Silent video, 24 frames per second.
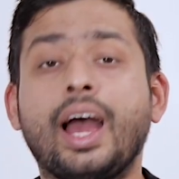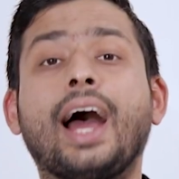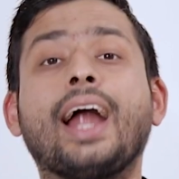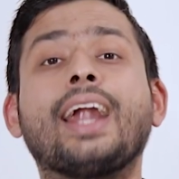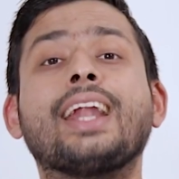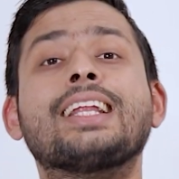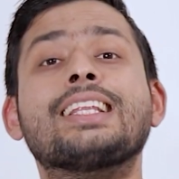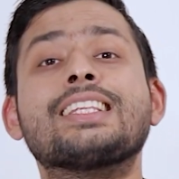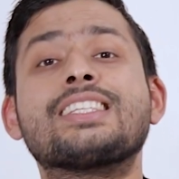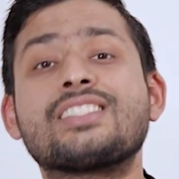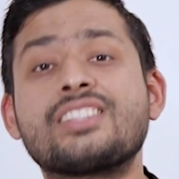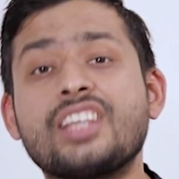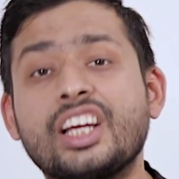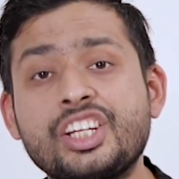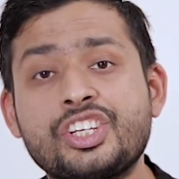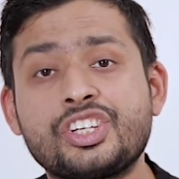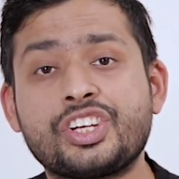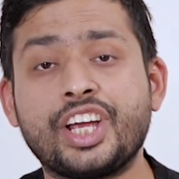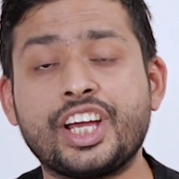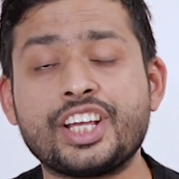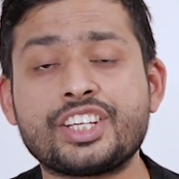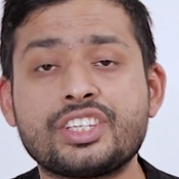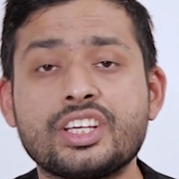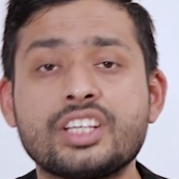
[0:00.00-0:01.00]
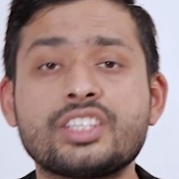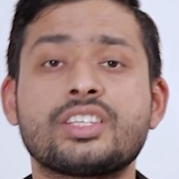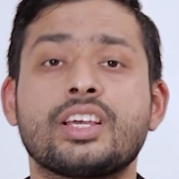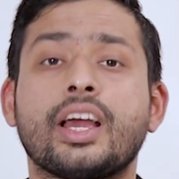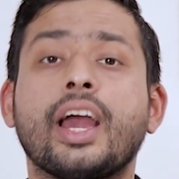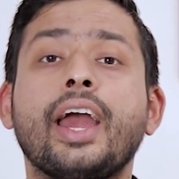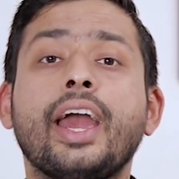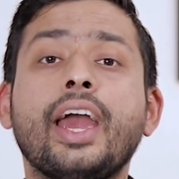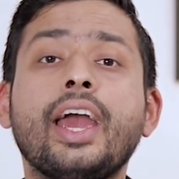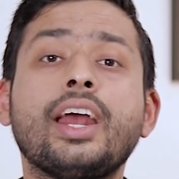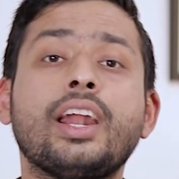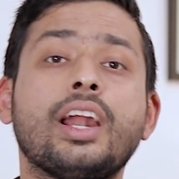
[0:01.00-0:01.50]
And in such
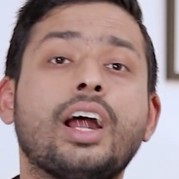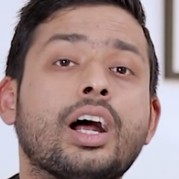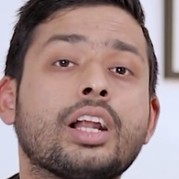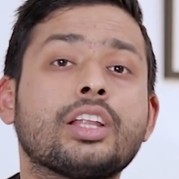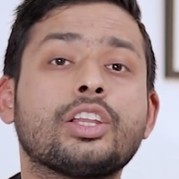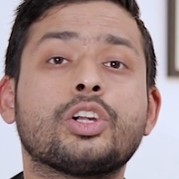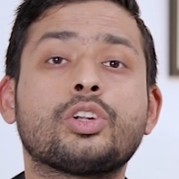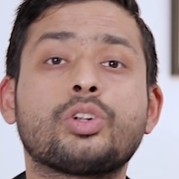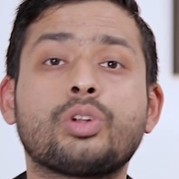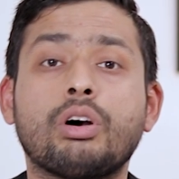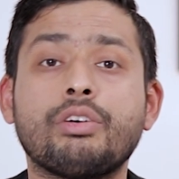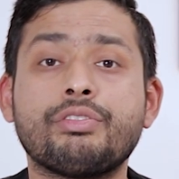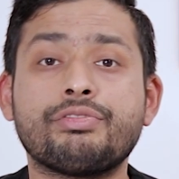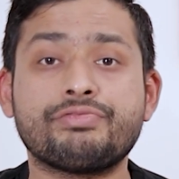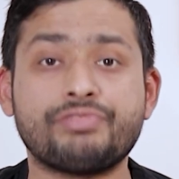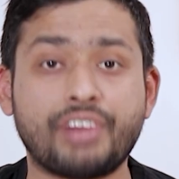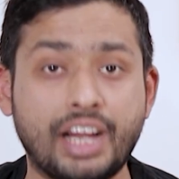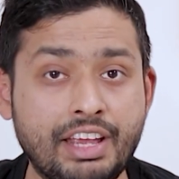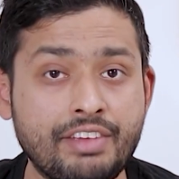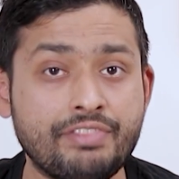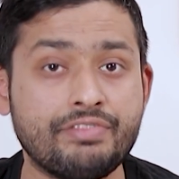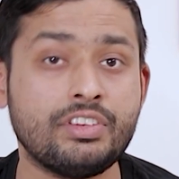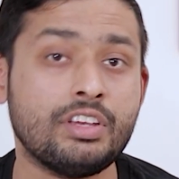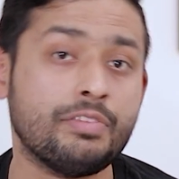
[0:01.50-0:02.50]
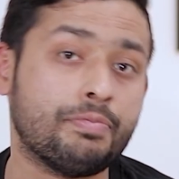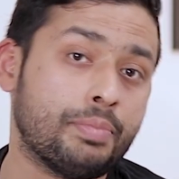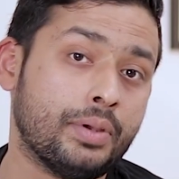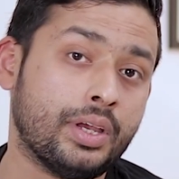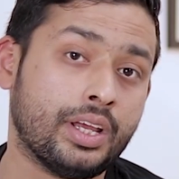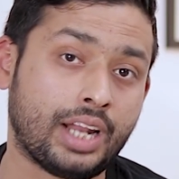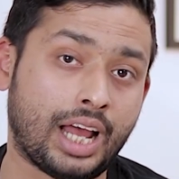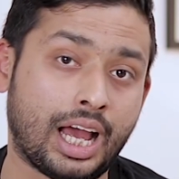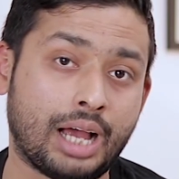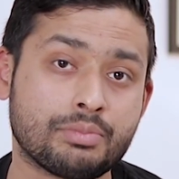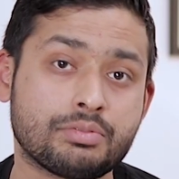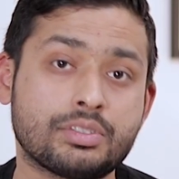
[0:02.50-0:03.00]
cases, here are the top 5
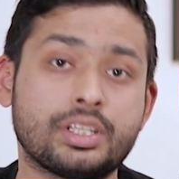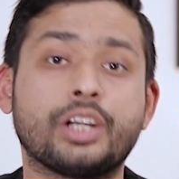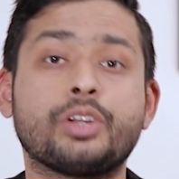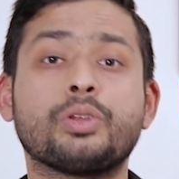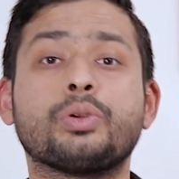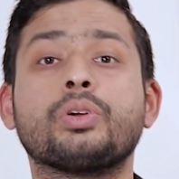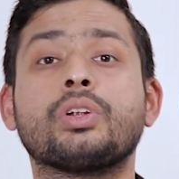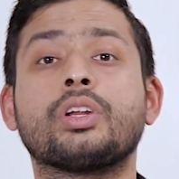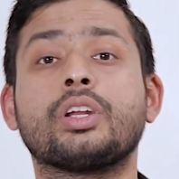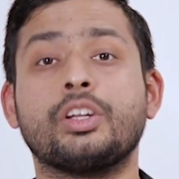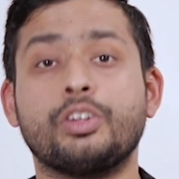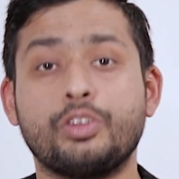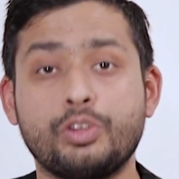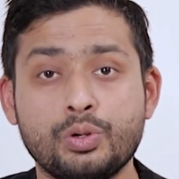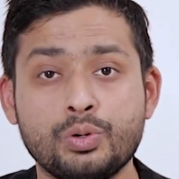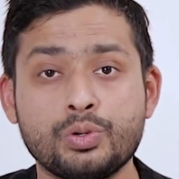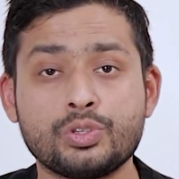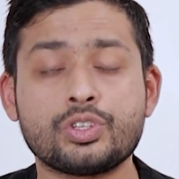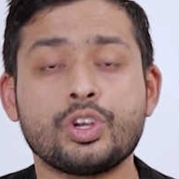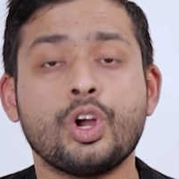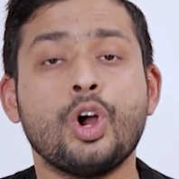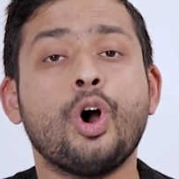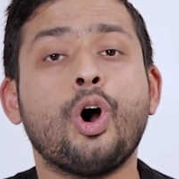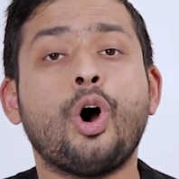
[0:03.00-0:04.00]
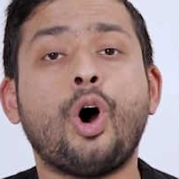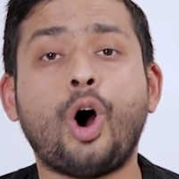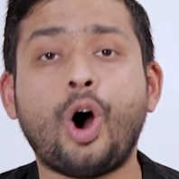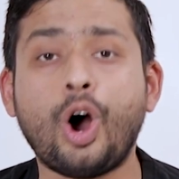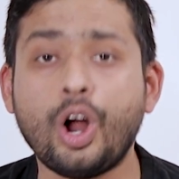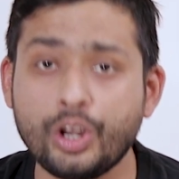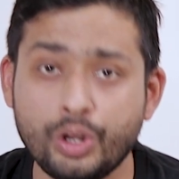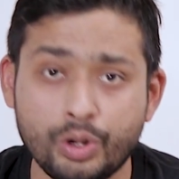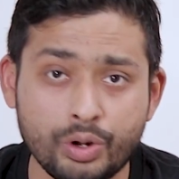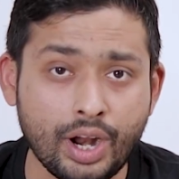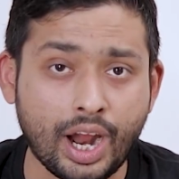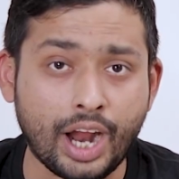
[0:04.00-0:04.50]
VPN apps that you can use
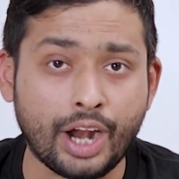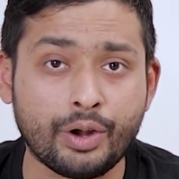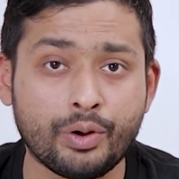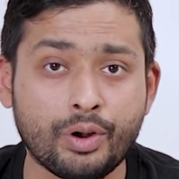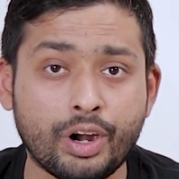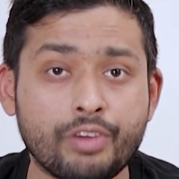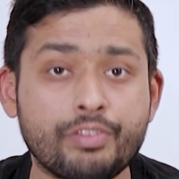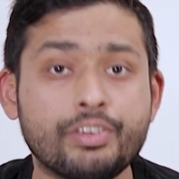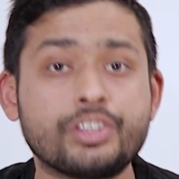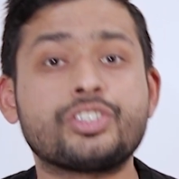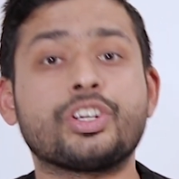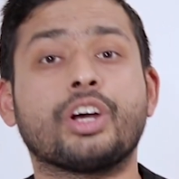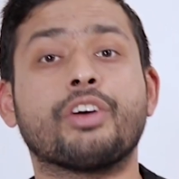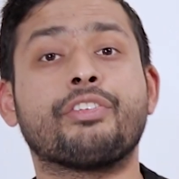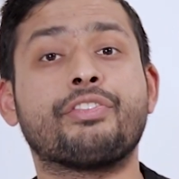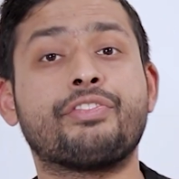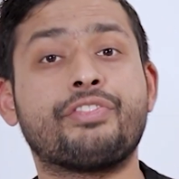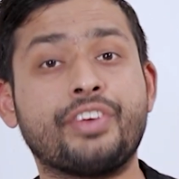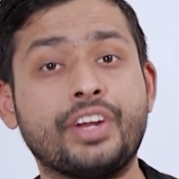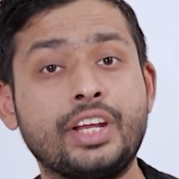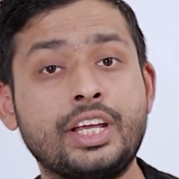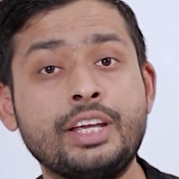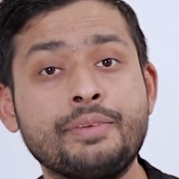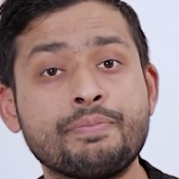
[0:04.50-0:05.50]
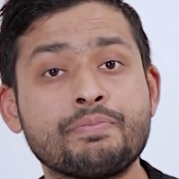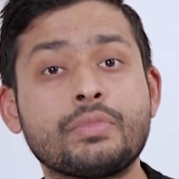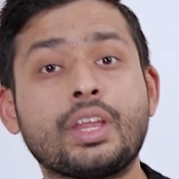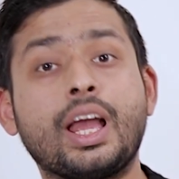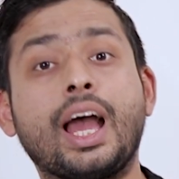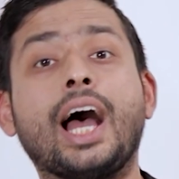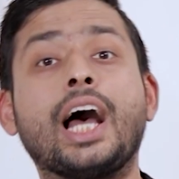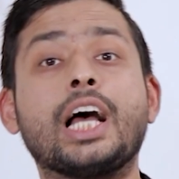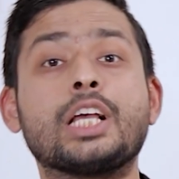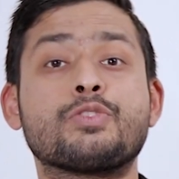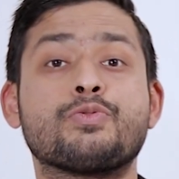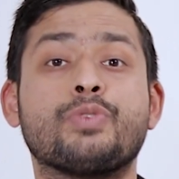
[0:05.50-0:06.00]
on your Android, which are free
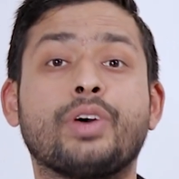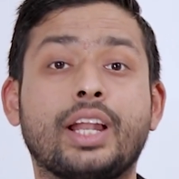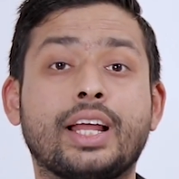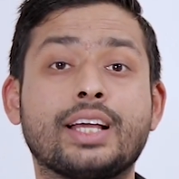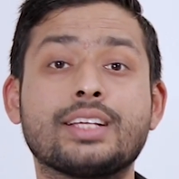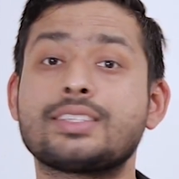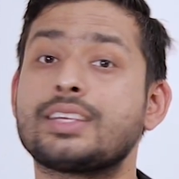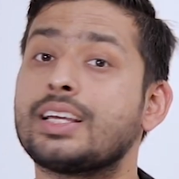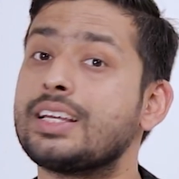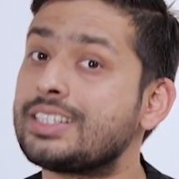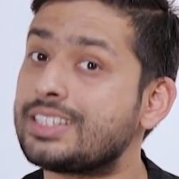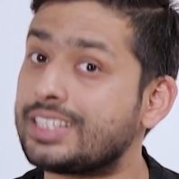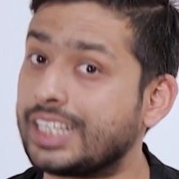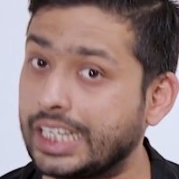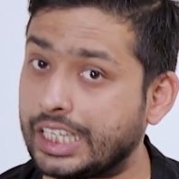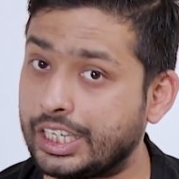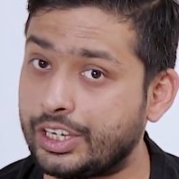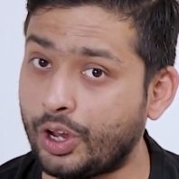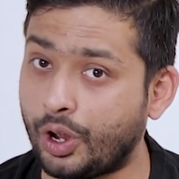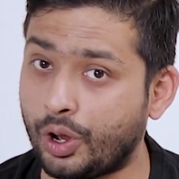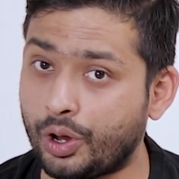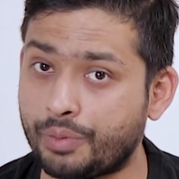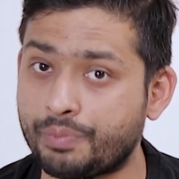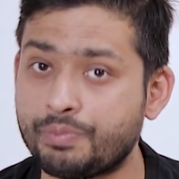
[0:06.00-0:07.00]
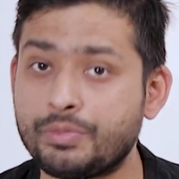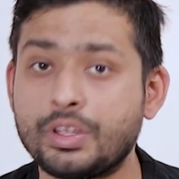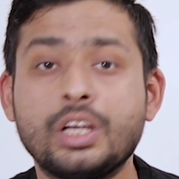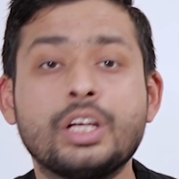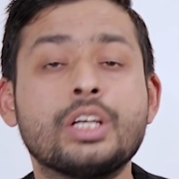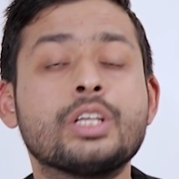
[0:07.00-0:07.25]
as well as secure.